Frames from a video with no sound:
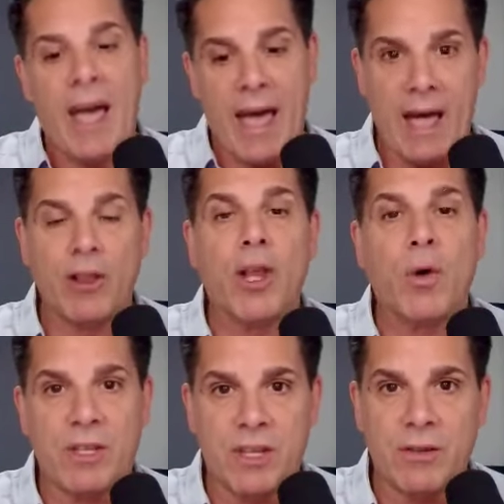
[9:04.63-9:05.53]

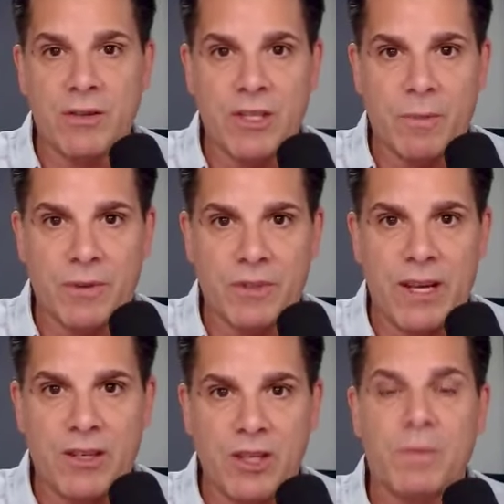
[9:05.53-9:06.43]
Lower single-digit
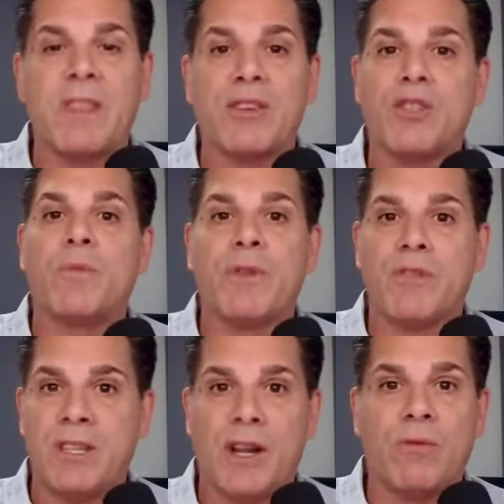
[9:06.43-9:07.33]
percentages, but they're still
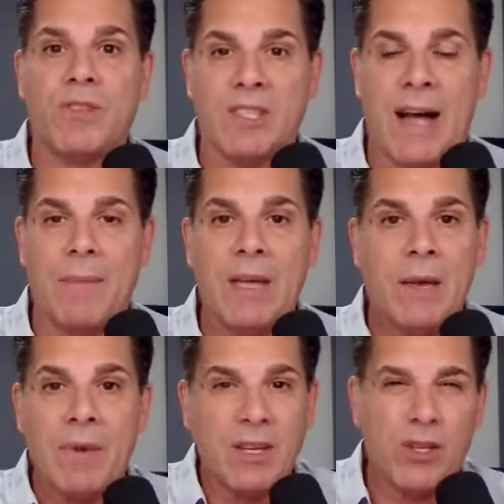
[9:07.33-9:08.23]
producing. They don't stop
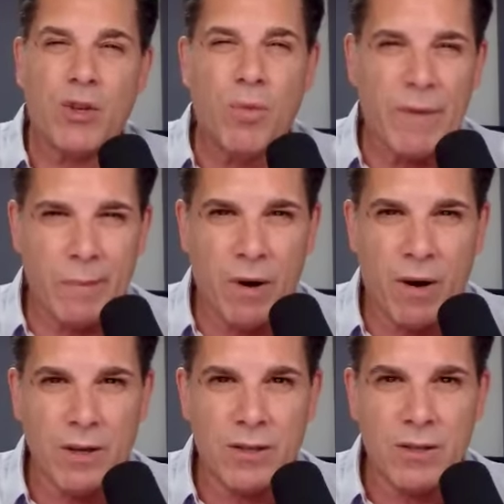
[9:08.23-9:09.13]
because there's no moving
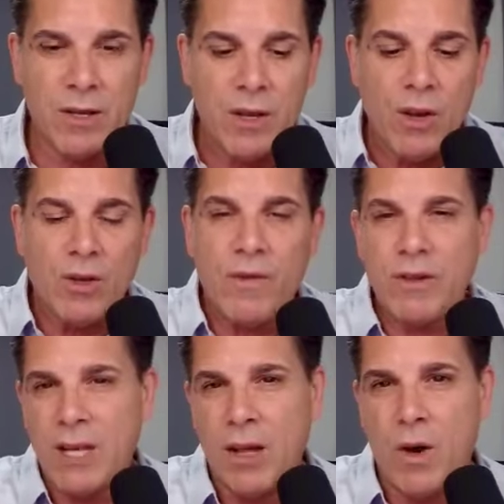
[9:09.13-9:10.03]
parts. So if you
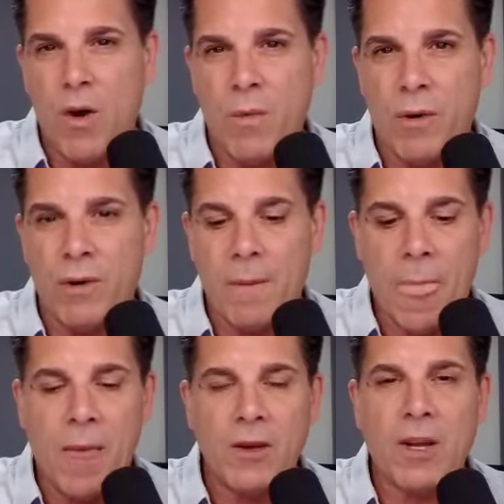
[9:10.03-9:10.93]
tell a homeowner
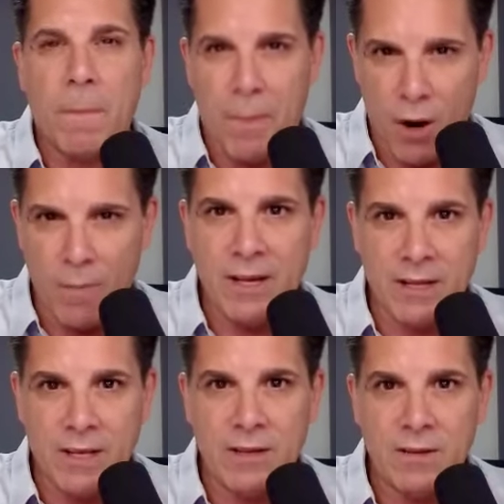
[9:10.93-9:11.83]
you're going to
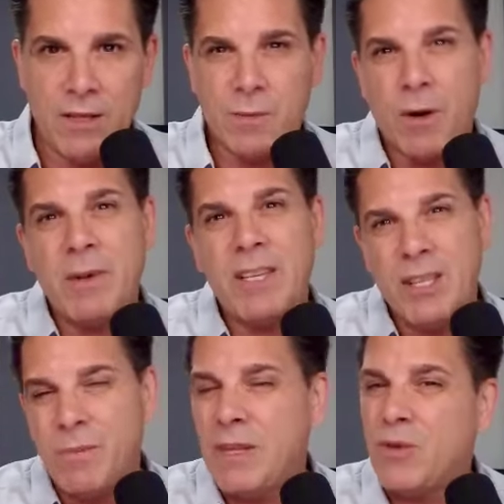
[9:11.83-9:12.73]
permanently, because permanently
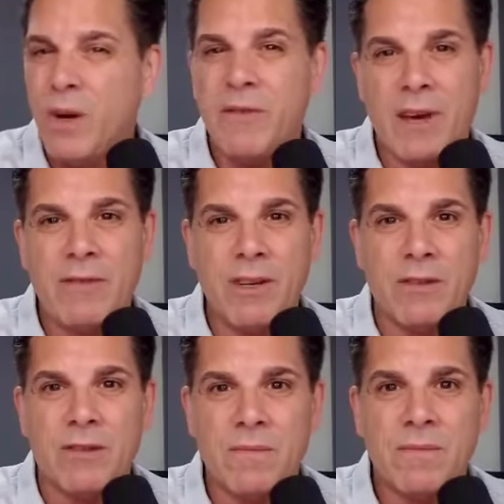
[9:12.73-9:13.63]
could be 25
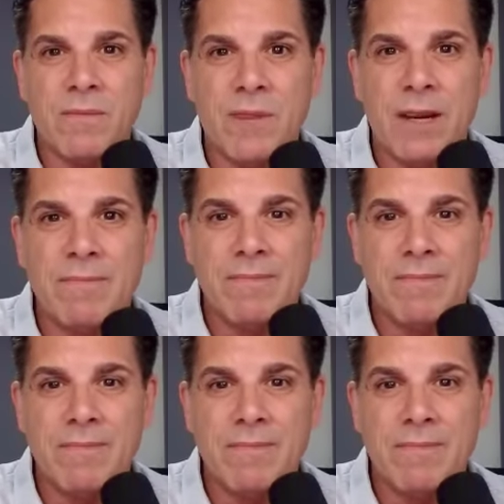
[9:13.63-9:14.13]
years, right?